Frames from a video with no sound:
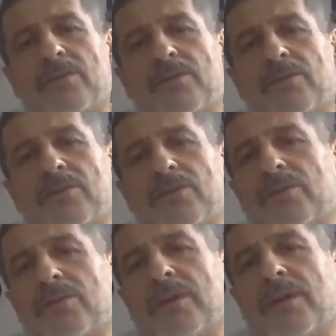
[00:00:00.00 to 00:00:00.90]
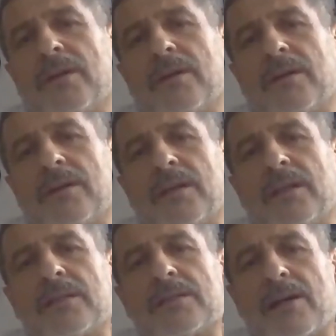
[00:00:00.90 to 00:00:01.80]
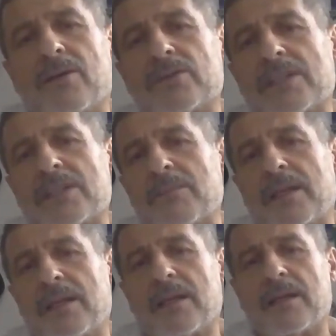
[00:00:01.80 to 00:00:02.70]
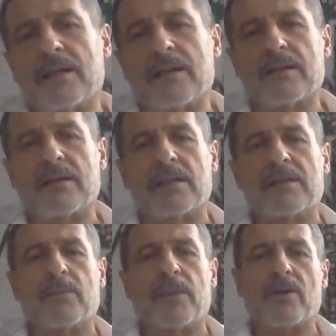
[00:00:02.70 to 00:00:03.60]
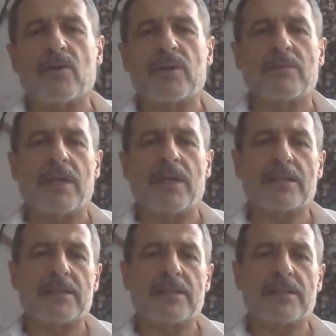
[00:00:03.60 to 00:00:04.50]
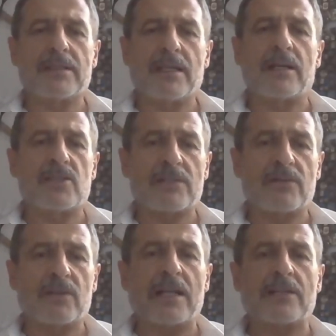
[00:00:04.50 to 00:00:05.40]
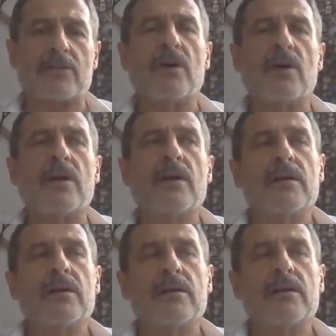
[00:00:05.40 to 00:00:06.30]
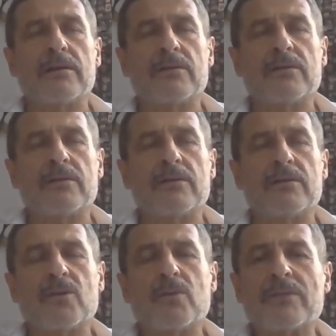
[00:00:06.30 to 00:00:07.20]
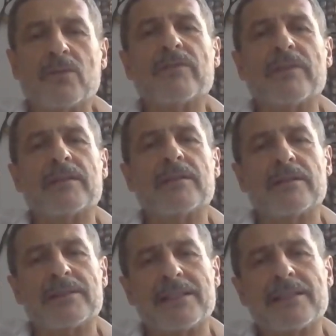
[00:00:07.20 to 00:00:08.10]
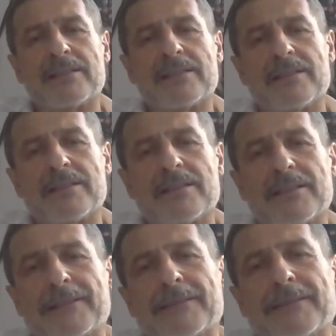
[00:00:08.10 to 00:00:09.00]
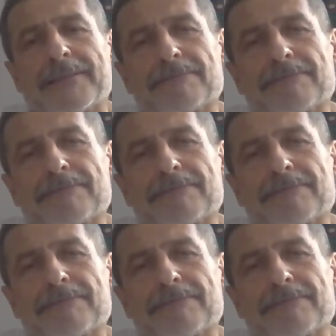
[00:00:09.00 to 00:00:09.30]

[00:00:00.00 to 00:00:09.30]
trek to in South America, in Peru, in Mexico, just for trek to be involved in this